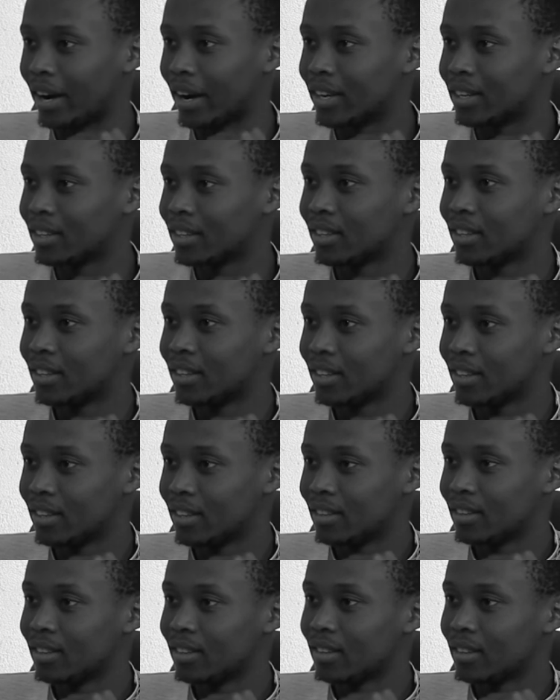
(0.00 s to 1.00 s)
Right? Yeah.
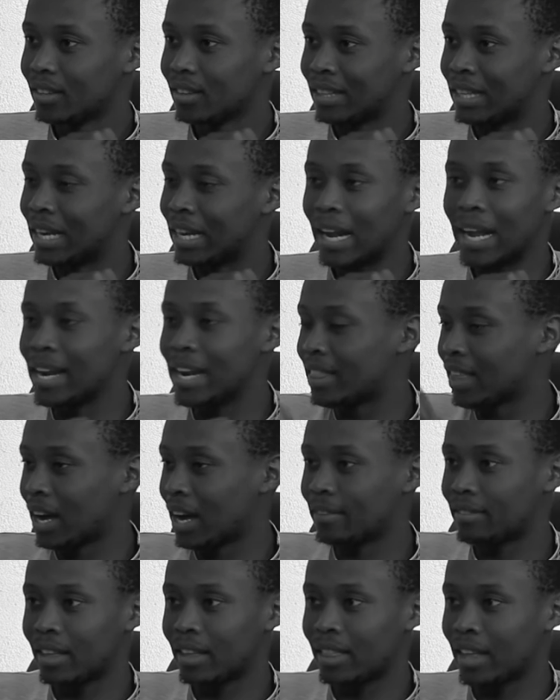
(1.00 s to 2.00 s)
Then anything
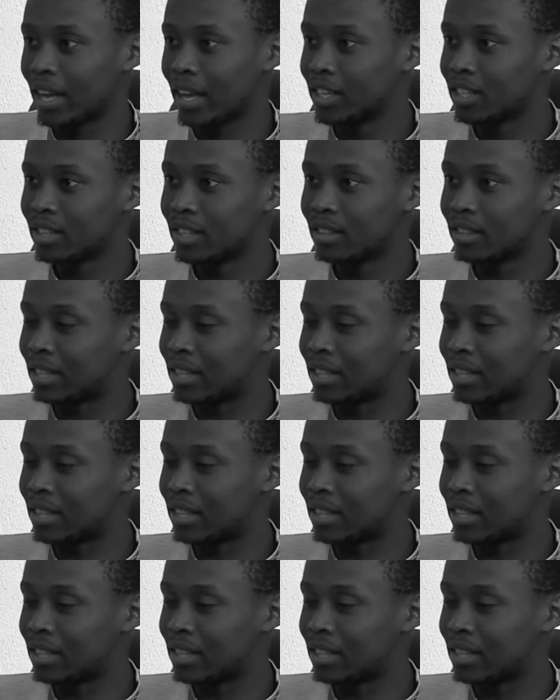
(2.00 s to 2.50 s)
after that,